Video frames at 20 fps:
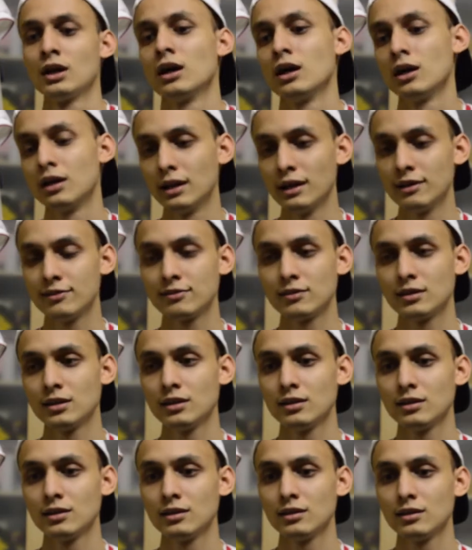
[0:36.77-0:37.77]
let's
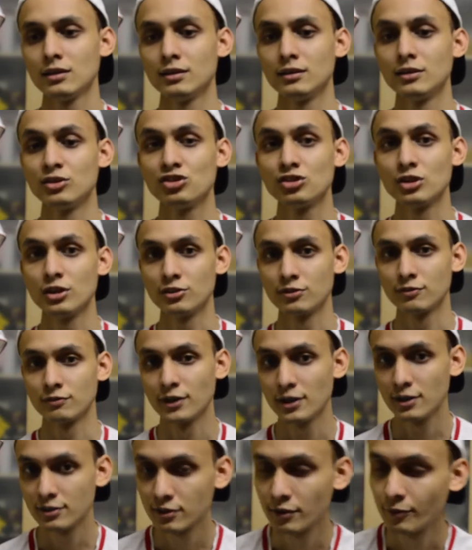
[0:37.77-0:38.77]
see the shirts
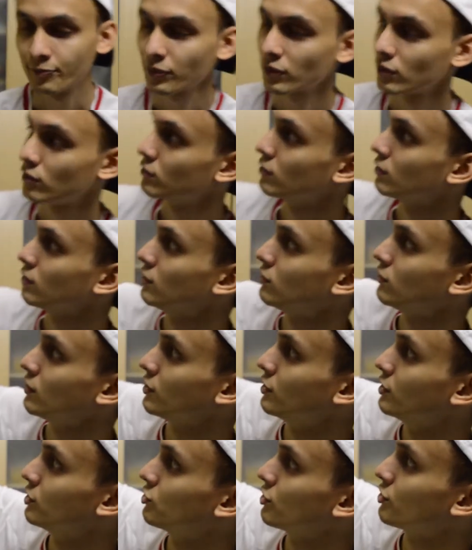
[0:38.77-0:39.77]
first. This
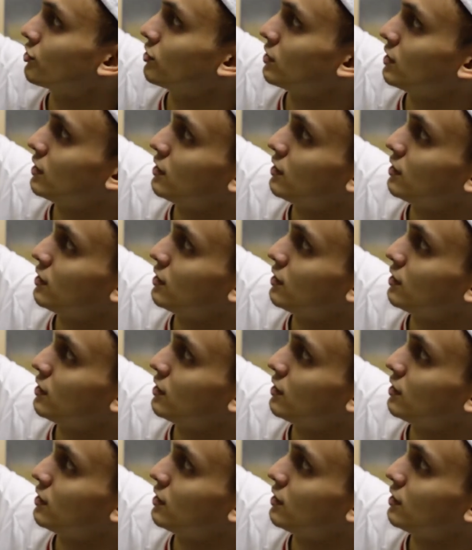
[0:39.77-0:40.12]
is the jersey